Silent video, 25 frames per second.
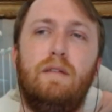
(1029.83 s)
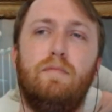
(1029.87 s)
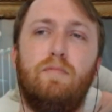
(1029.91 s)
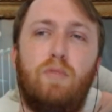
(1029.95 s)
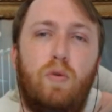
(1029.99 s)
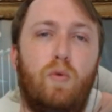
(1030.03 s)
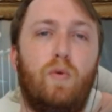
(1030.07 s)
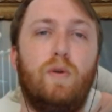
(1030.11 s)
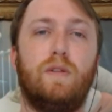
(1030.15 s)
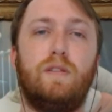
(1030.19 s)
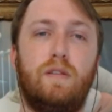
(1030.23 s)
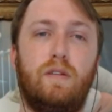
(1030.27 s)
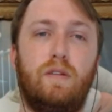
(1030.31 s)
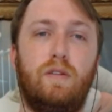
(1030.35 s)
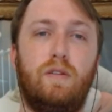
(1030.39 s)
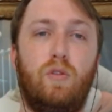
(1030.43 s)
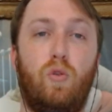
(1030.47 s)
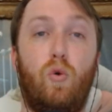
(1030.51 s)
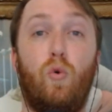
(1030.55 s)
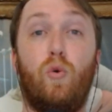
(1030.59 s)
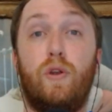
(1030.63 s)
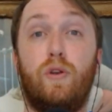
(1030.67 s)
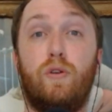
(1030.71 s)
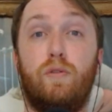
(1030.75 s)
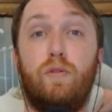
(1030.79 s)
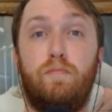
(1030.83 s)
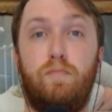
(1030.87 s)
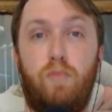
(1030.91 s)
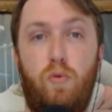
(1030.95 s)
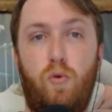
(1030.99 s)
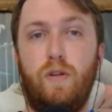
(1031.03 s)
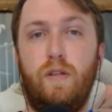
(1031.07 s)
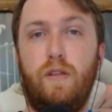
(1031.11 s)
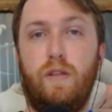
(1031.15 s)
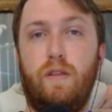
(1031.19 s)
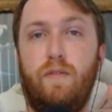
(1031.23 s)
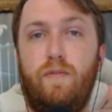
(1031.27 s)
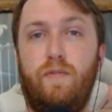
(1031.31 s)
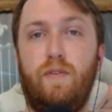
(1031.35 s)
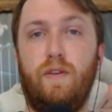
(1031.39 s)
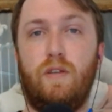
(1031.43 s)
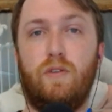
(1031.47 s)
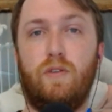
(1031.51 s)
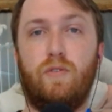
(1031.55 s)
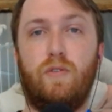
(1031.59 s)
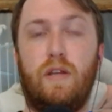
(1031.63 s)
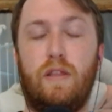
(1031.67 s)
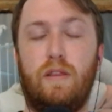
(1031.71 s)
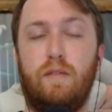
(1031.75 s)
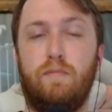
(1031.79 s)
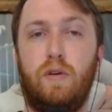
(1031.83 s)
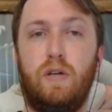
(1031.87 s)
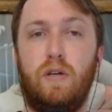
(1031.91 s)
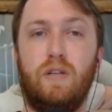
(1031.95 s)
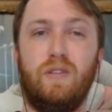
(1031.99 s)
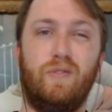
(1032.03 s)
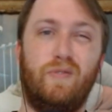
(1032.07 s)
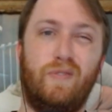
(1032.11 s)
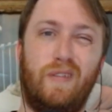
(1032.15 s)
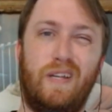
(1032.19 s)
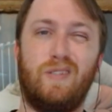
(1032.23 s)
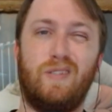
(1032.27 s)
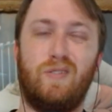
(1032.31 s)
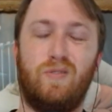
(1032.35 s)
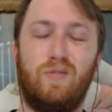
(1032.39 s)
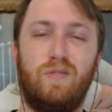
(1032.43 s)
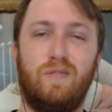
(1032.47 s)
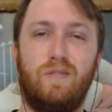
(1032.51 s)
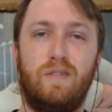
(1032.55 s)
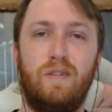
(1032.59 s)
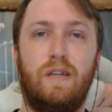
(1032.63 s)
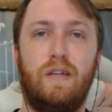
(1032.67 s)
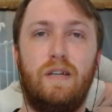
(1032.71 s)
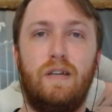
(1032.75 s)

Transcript: but once the lawyer pointed the finger at the butler that's